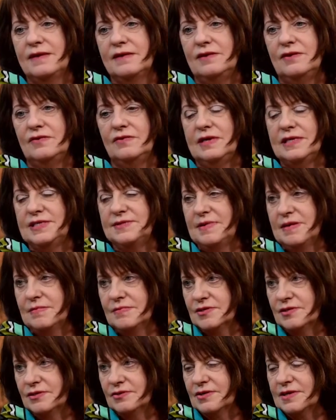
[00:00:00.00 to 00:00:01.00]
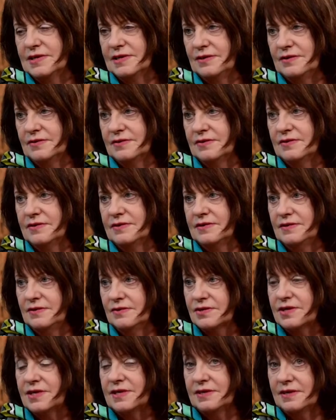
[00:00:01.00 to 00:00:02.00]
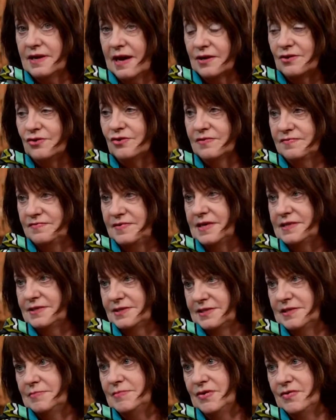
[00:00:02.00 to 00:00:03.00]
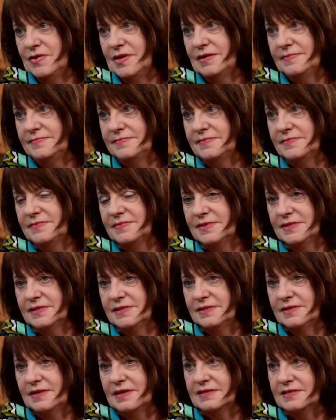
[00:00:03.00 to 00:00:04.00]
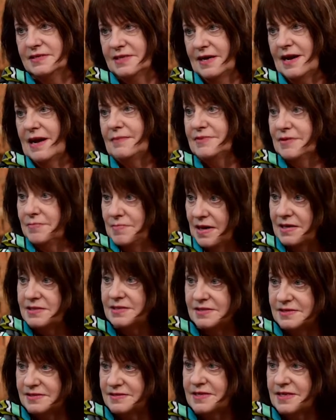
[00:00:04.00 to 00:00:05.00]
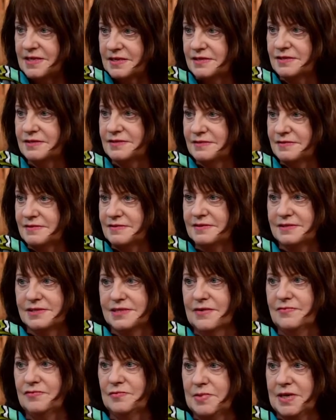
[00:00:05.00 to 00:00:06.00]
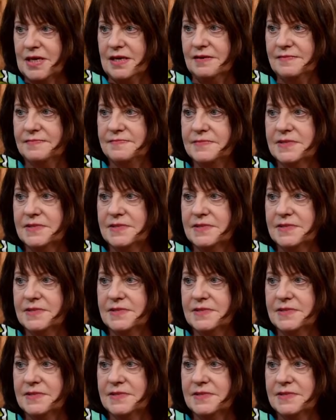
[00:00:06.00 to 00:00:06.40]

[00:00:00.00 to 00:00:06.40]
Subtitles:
you need to be able to look at your face in the mirror and say, I'm the best at this that there's ever been.